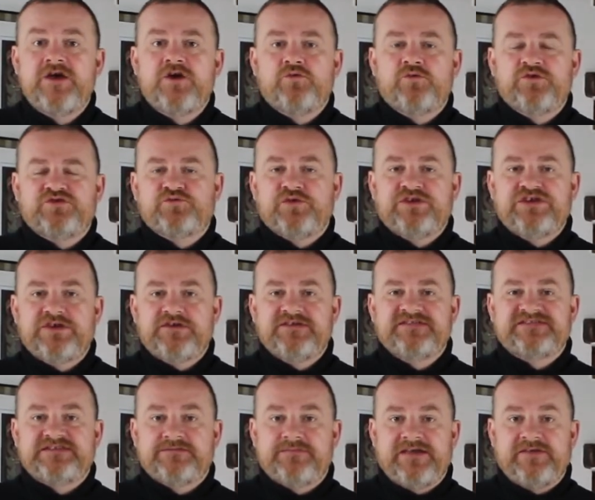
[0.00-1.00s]
which were
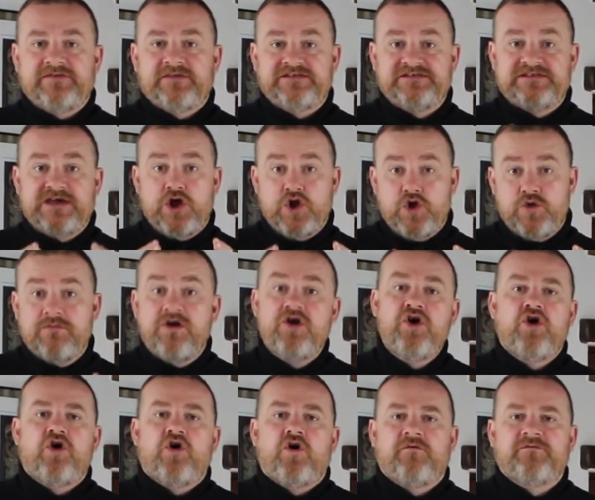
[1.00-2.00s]
used to make the
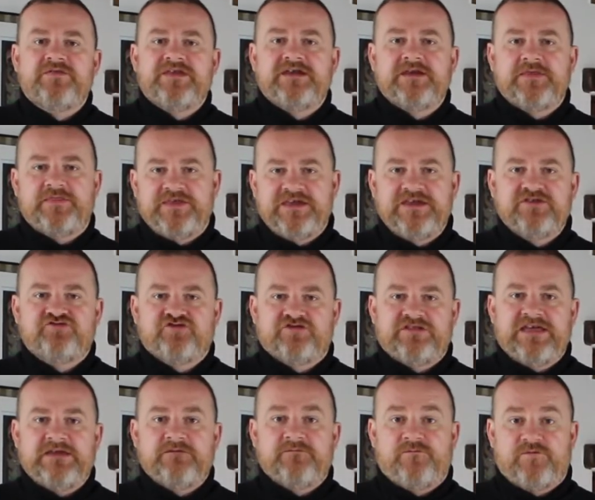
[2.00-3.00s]
dome of the cathedral
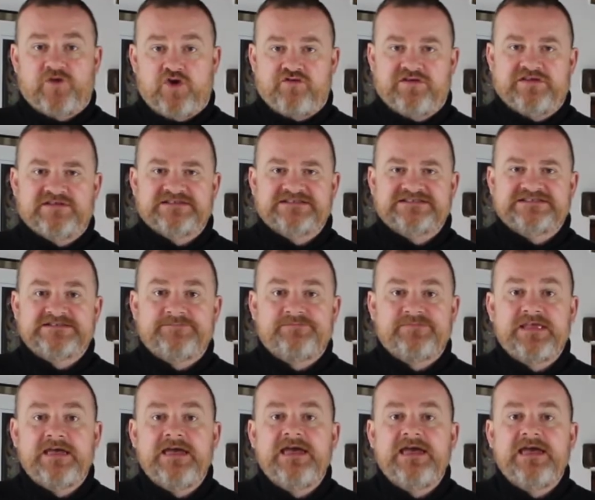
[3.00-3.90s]
in Florence.